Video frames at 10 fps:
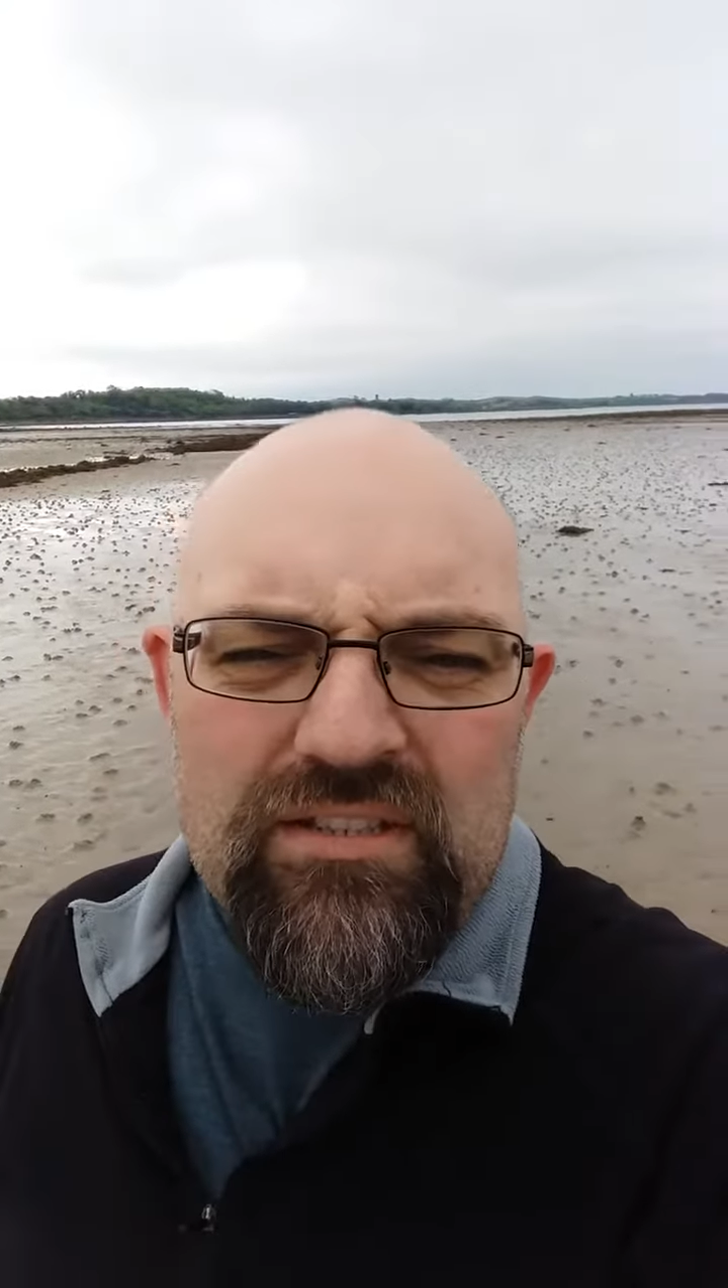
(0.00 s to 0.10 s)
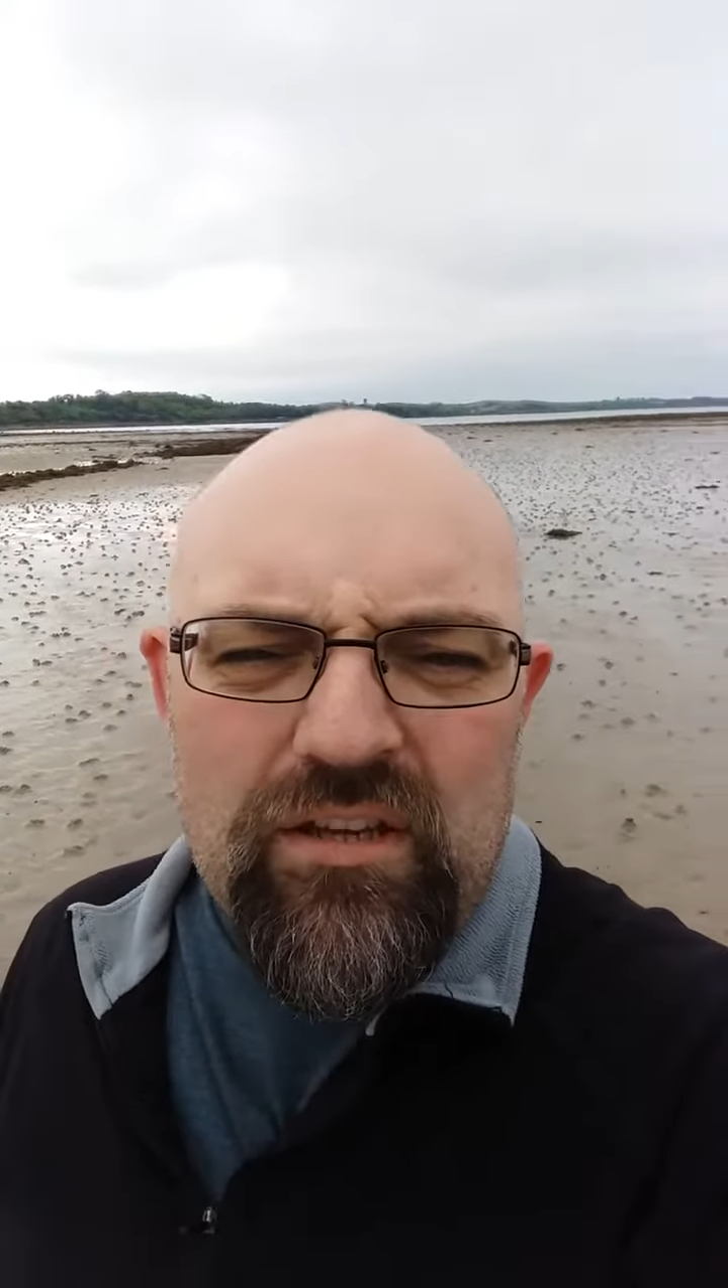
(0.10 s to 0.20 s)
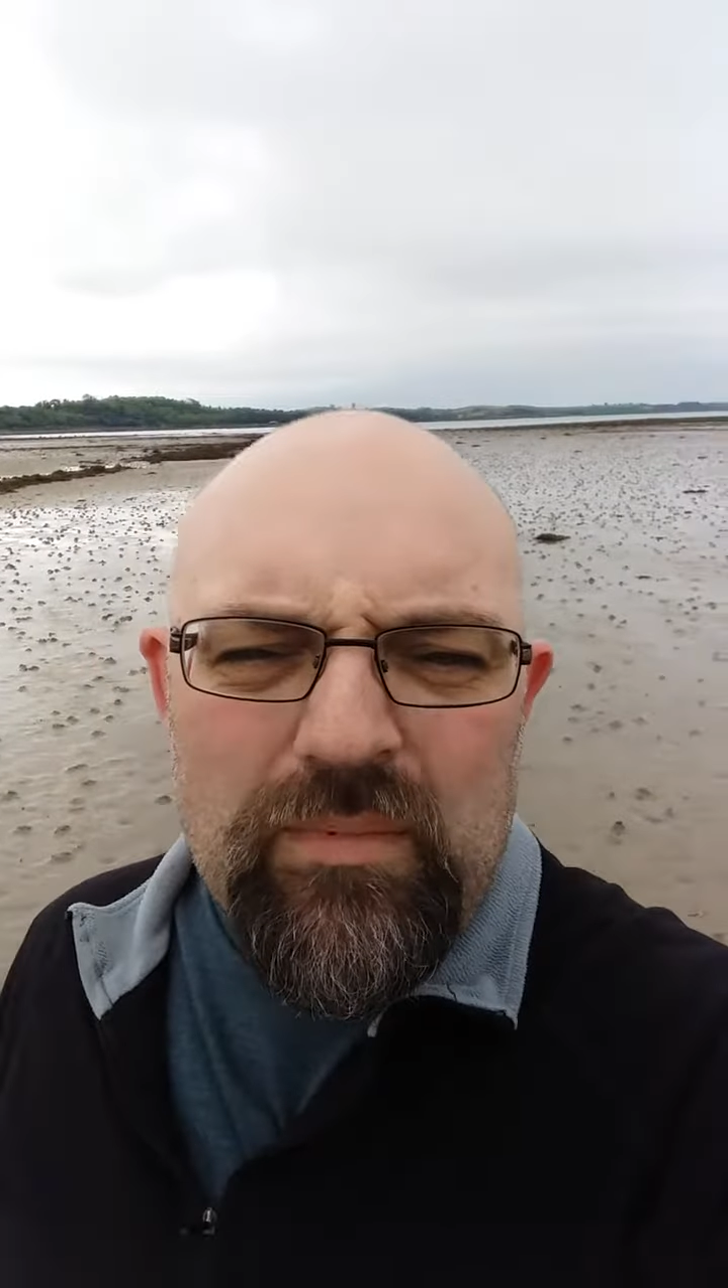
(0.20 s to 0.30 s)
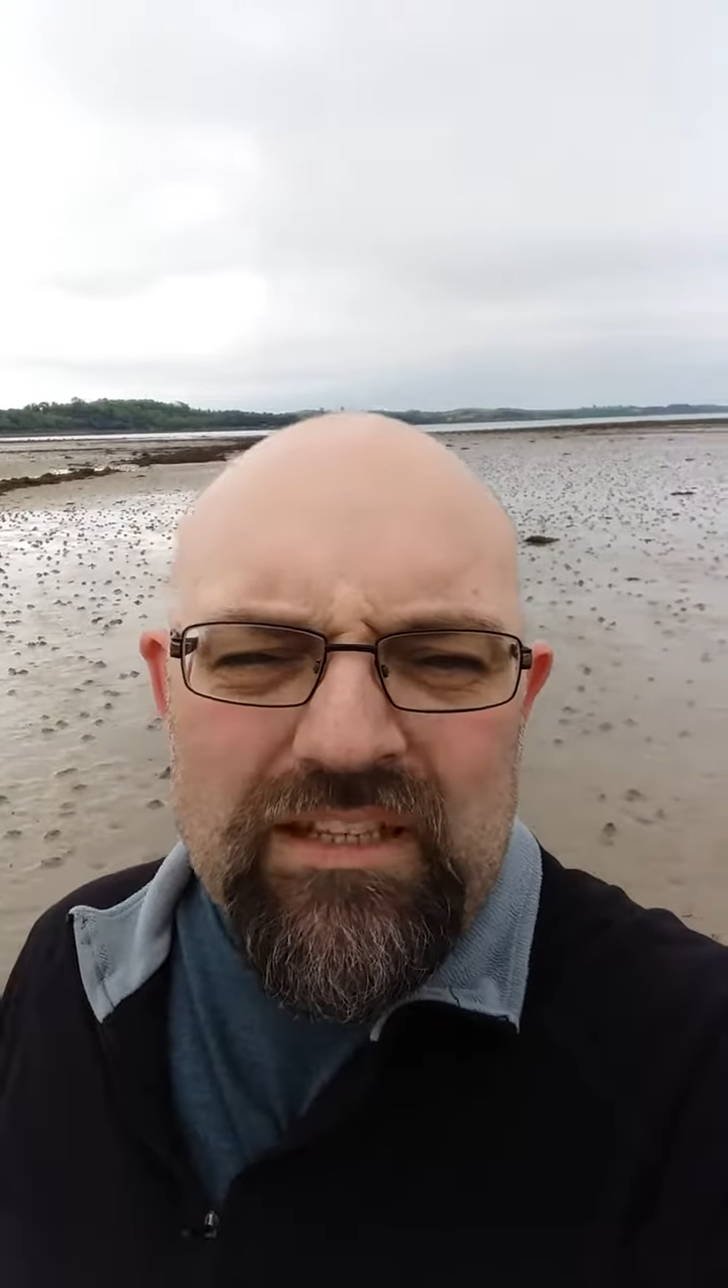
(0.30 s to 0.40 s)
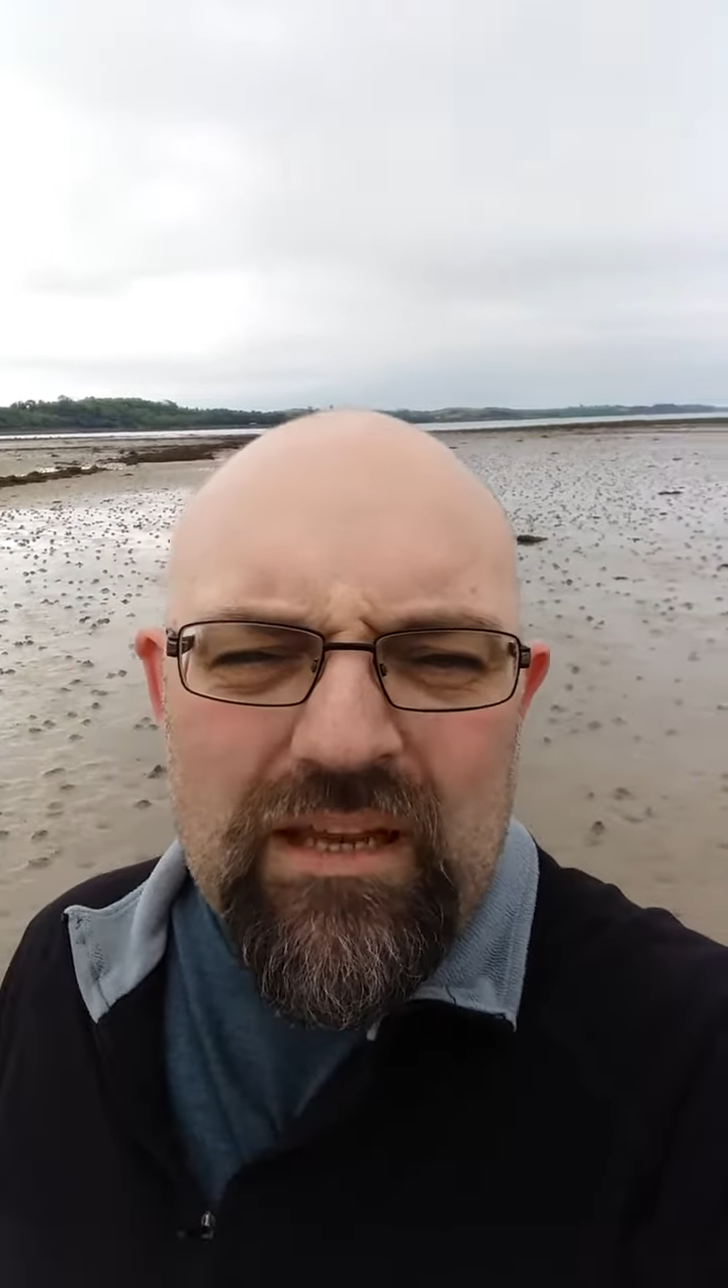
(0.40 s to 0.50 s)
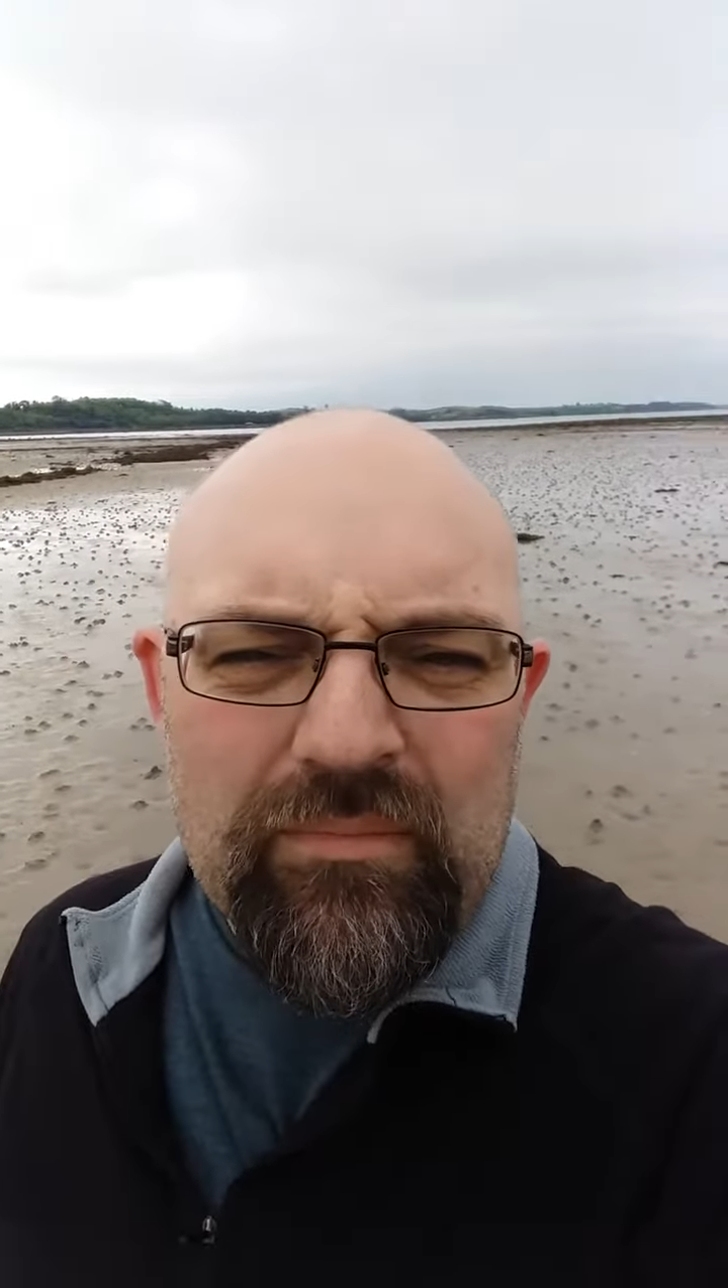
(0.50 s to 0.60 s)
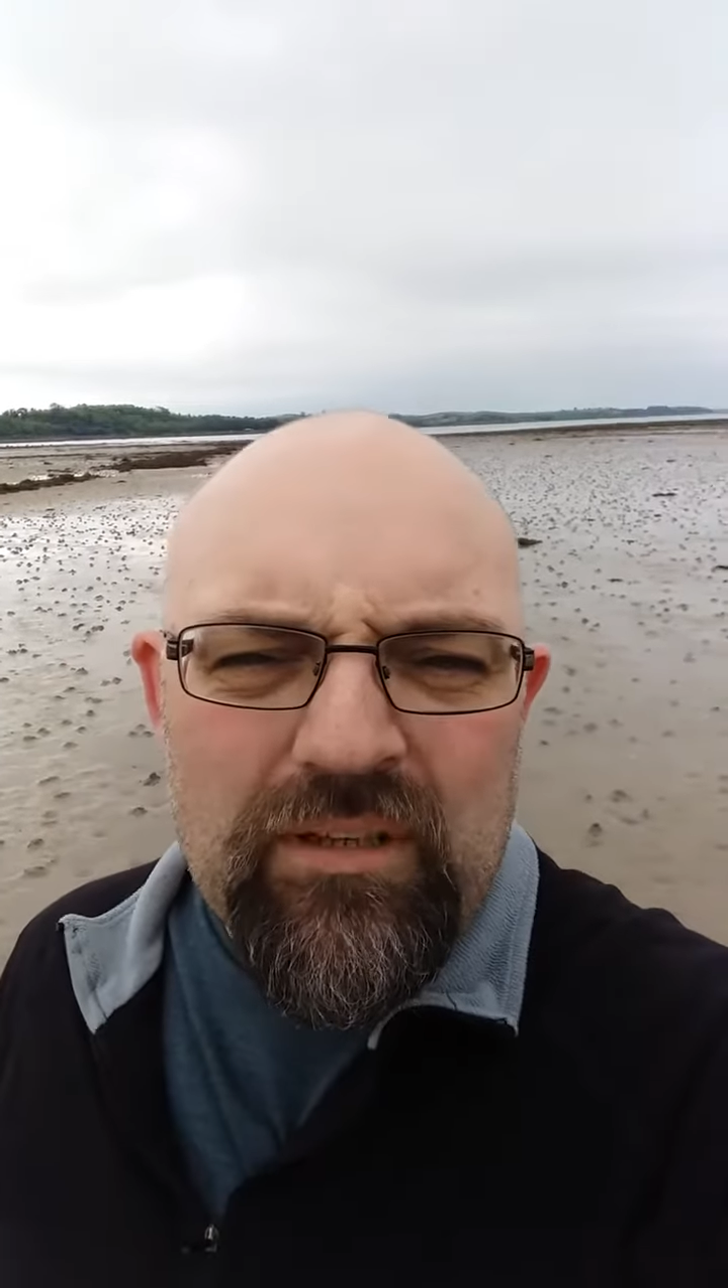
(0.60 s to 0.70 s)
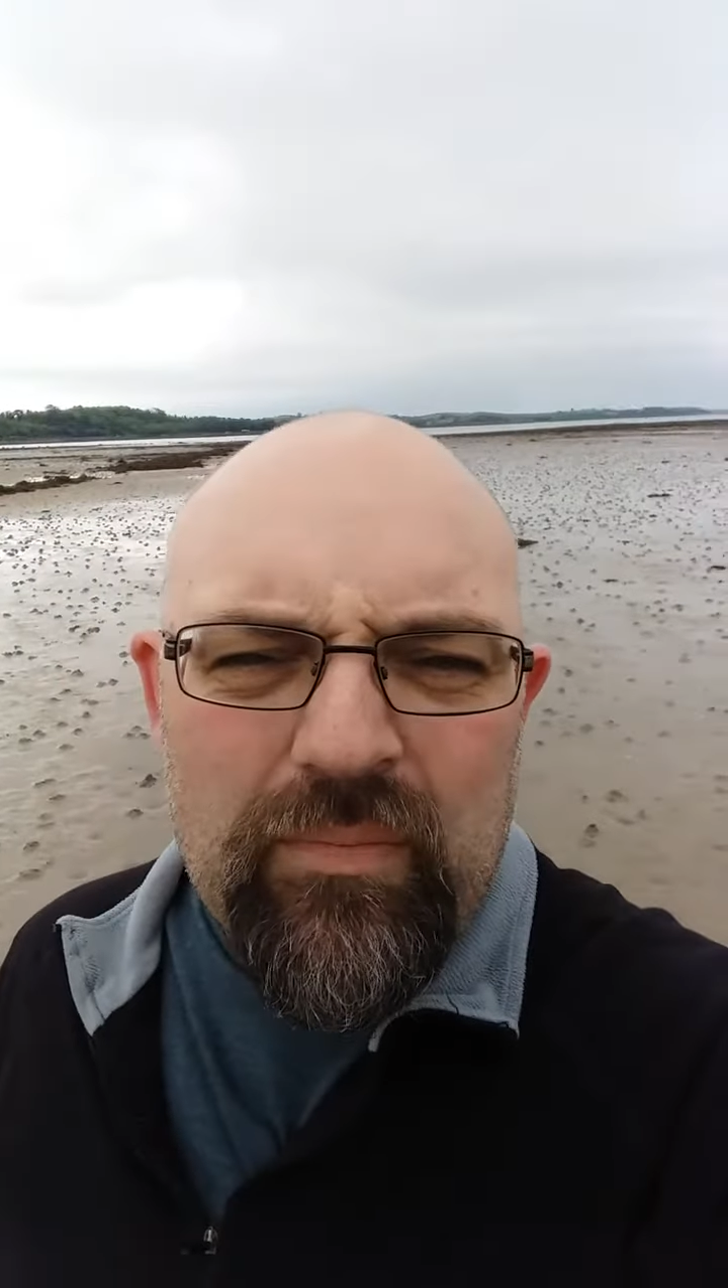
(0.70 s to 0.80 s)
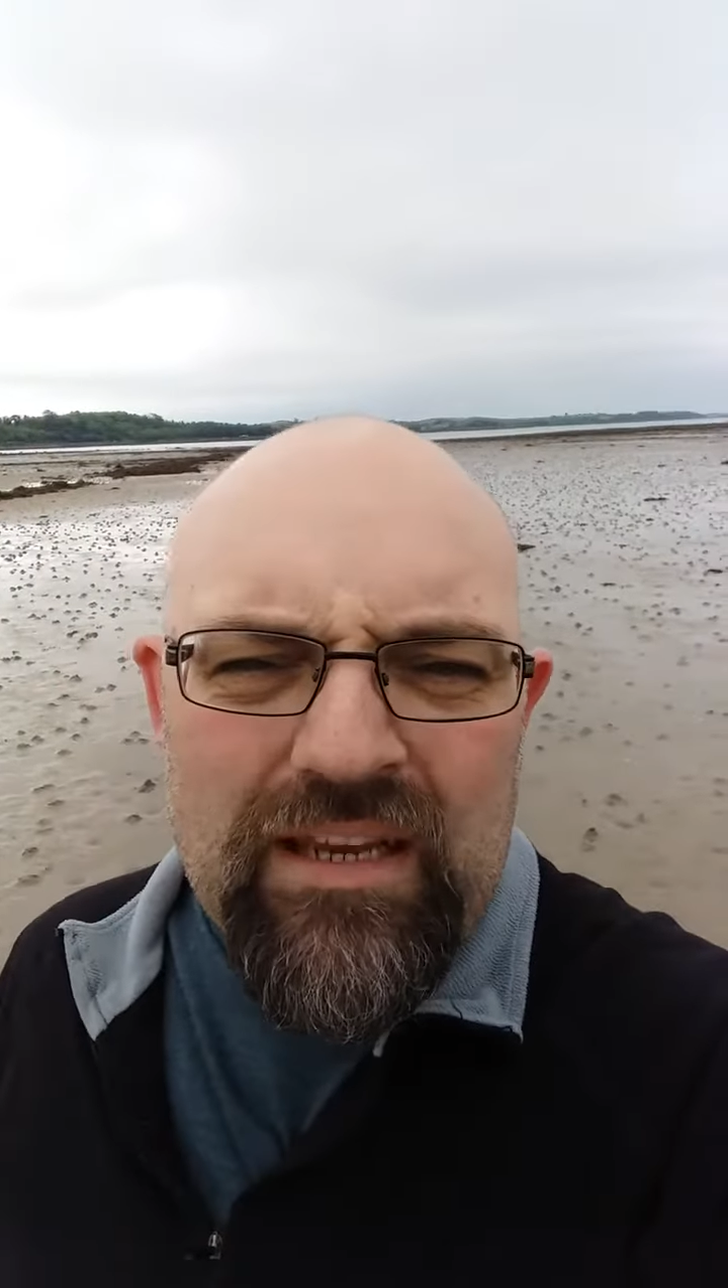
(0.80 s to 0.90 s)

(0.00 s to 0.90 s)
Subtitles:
to be tempted